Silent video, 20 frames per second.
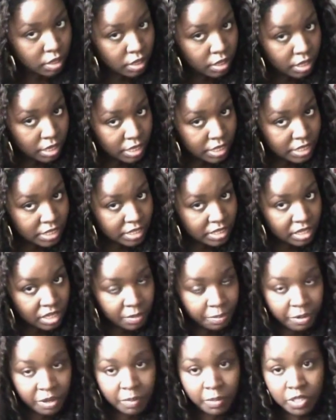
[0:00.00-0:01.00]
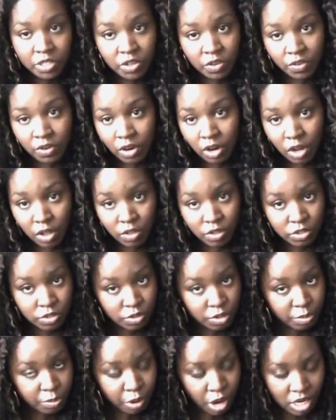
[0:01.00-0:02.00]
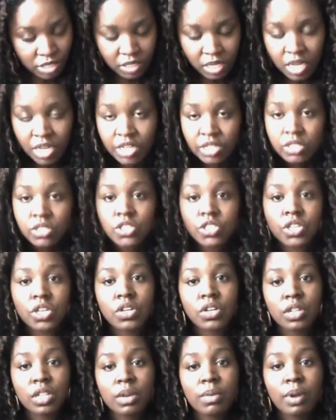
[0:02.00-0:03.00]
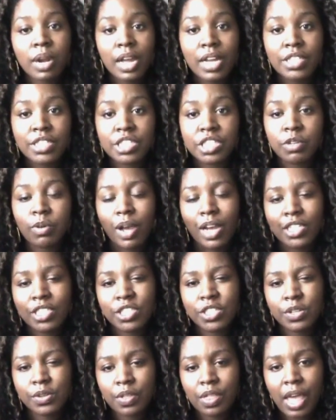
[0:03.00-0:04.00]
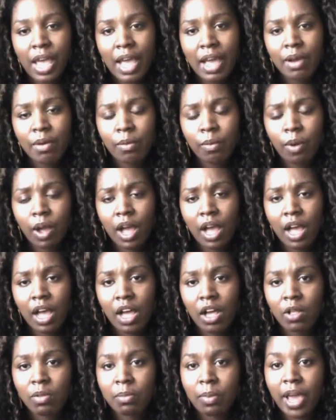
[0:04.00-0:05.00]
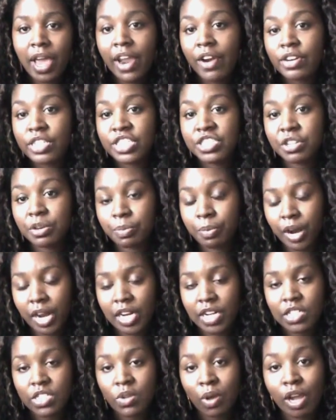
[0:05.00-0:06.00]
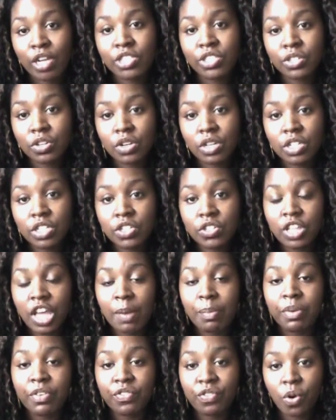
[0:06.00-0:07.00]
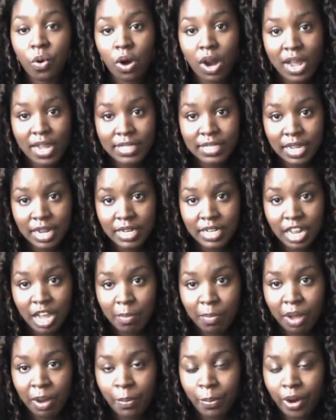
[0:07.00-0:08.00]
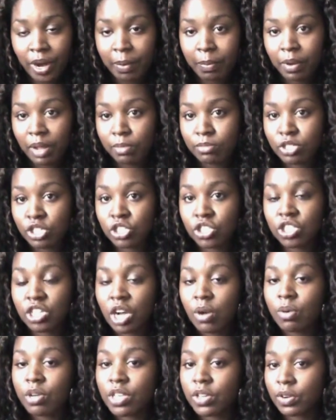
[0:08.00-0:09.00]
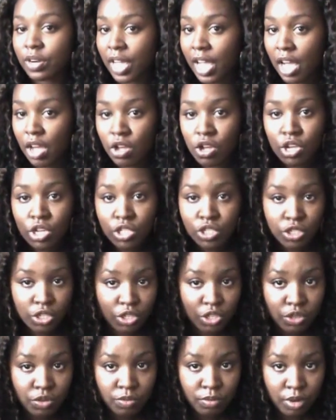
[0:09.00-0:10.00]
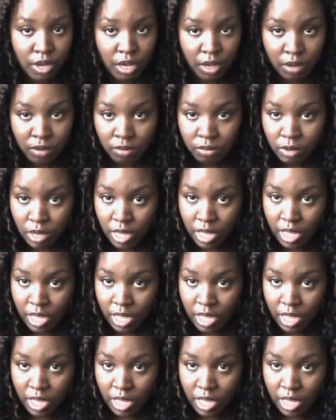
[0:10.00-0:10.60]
And I just take it pretty much over all those 3 parts. Generally what I do that while my hair is still braided. So I generally do that before I take down my braid, but I'm just showing you now so you know.